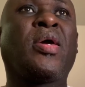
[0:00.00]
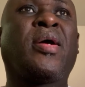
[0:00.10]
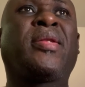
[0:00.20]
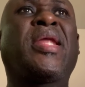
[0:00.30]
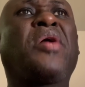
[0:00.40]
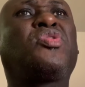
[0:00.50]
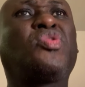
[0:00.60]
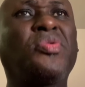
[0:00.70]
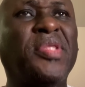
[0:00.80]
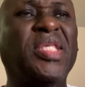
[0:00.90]
Now,
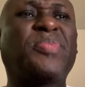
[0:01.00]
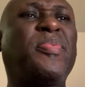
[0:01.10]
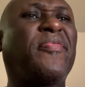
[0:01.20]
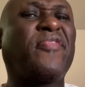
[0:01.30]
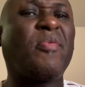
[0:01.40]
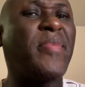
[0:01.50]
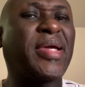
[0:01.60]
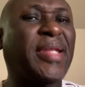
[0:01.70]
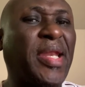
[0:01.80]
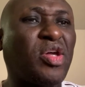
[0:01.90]
do this before
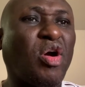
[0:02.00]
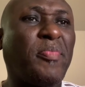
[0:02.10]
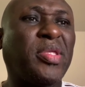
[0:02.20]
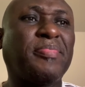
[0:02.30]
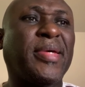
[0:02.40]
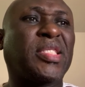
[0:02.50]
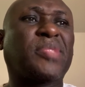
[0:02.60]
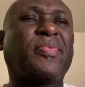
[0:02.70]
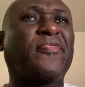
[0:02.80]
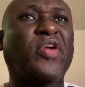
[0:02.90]
making any commitments,
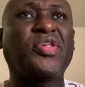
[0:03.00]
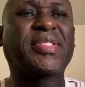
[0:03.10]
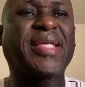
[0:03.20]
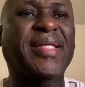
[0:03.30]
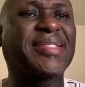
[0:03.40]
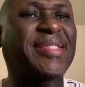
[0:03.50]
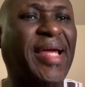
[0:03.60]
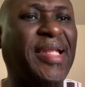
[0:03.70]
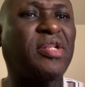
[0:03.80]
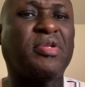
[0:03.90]
before you start
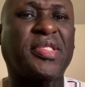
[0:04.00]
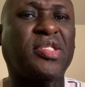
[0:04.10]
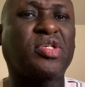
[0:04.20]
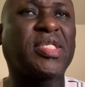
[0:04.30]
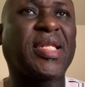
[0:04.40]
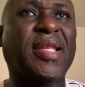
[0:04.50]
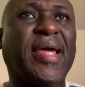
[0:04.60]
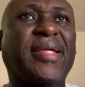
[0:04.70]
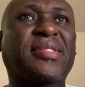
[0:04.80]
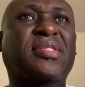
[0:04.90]
signing on the dotted
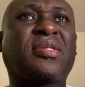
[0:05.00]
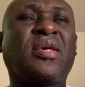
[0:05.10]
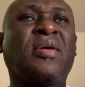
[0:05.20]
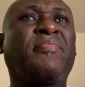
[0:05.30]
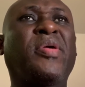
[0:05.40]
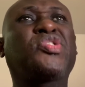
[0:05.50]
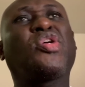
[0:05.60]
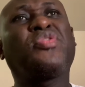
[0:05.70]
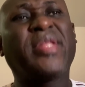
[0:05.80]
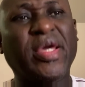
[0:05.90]
lines. Make sure
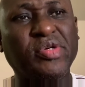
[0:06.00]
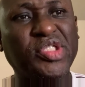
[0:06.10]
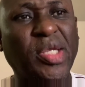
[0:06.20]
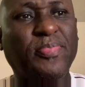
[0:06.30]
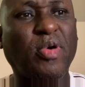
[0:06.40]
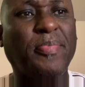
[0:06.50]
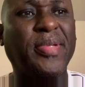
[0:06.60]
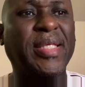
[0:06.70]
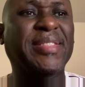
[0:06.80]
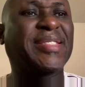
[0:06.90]
you negotiate
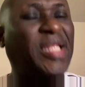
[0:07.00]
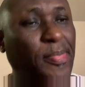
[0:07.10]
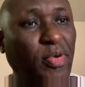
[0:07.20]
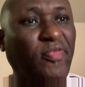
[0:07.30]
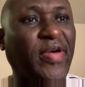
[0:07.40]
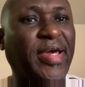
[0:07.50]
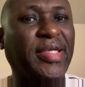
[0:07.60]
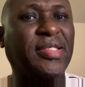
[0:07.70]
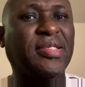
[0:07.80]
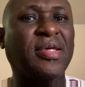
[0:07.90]
properly, sleep over
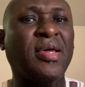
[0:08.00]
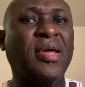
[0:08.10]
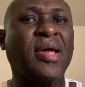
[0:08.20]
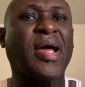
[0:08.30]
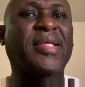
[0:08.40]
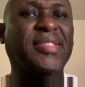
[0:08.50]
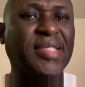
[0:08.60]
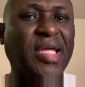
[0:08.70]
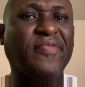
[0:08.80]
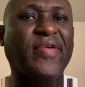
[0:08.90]
it, and
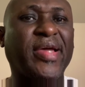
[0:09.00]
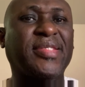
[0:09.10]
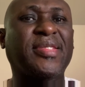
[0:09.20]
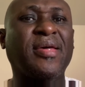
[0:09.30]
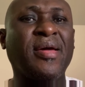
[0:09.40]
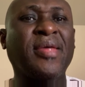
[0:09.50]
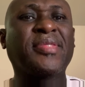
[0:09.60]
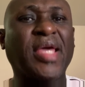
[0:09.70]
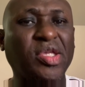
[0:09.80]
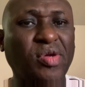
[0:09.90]
seek advice.
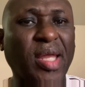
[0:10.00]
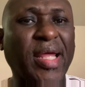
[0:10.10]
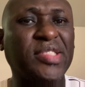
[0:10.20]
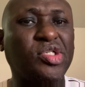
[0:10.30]
Thank you, Alhaji